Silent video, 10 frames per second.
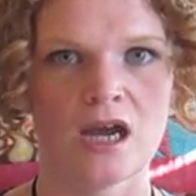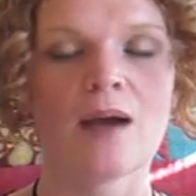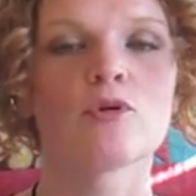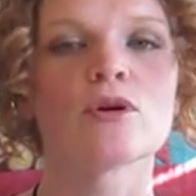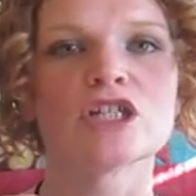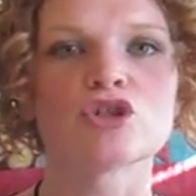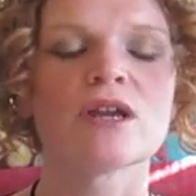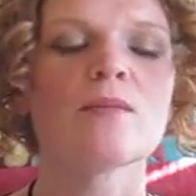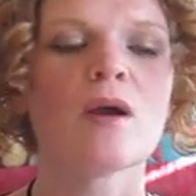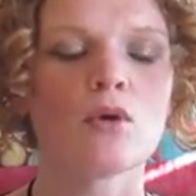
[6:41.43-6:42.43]
I'm going to
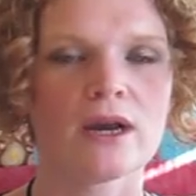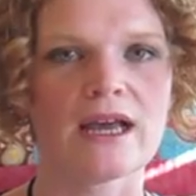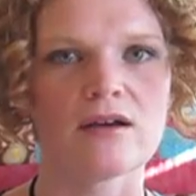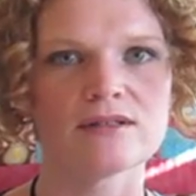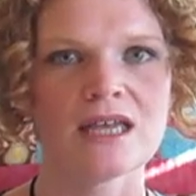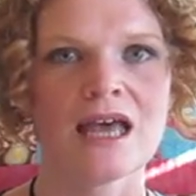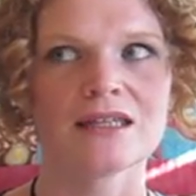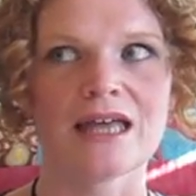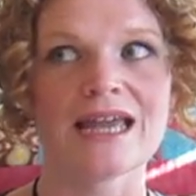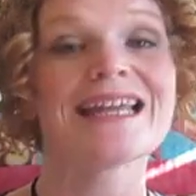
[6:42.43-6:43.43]
treat my workouts
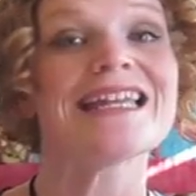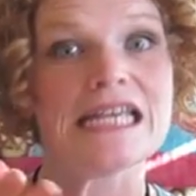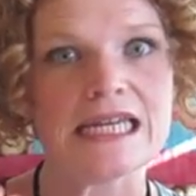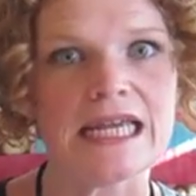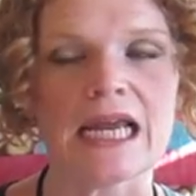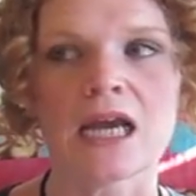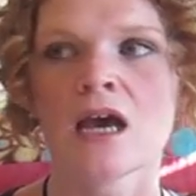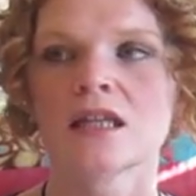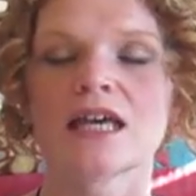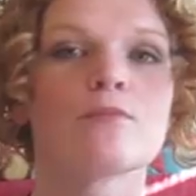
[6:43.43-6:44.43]
like eating,
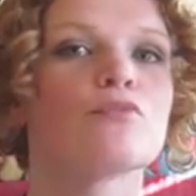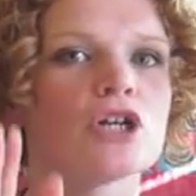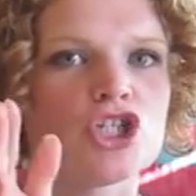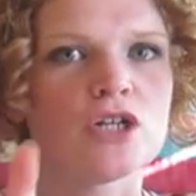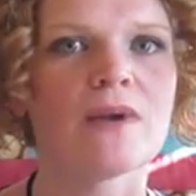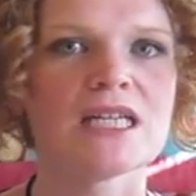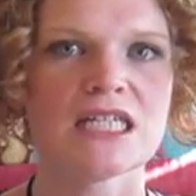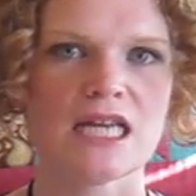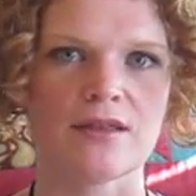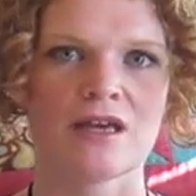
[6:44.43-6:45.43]
like brushing my
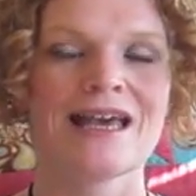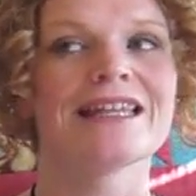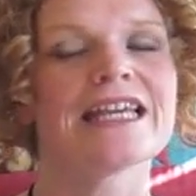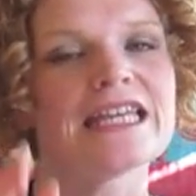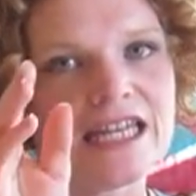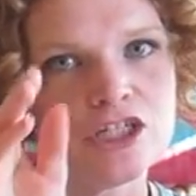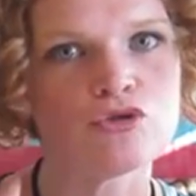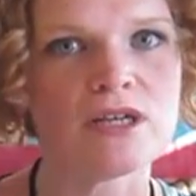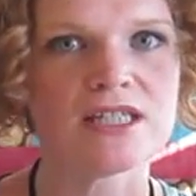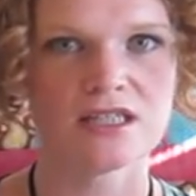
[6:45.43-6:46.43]
teeth, like getting
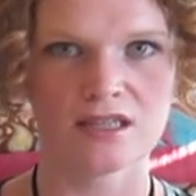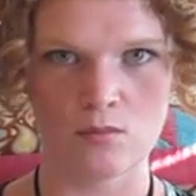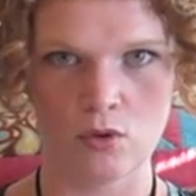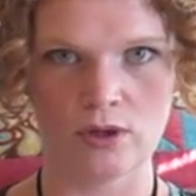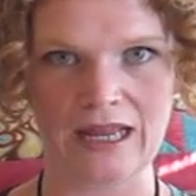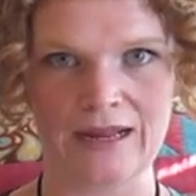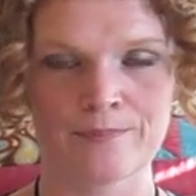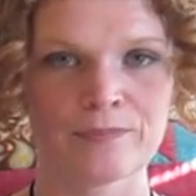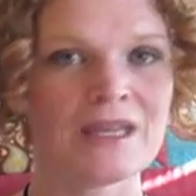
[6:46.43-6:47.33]
dressed in the morning.